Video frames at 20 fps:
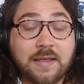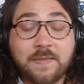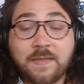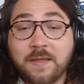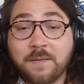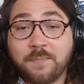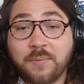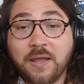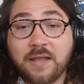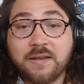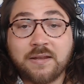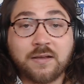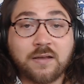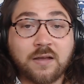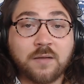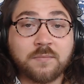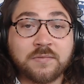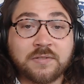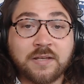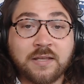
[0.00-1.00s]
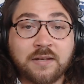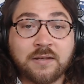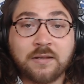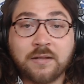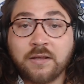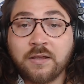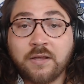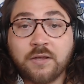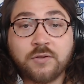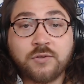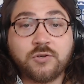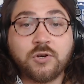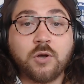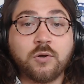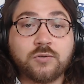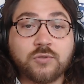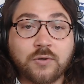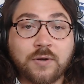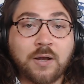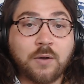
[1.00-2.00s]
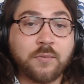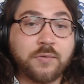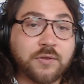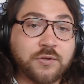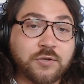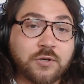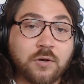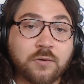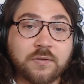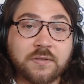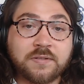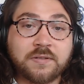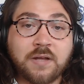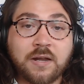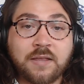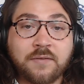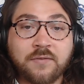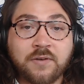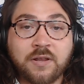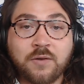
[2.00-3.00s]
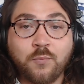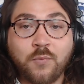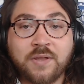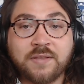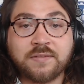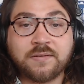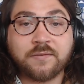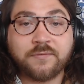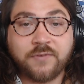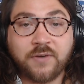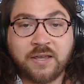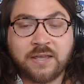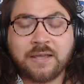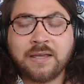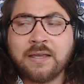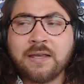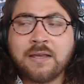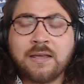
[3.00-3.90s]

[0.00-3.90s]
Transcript: And then Pena comes in, chokes her out with a choke that's not even in, wins the fight.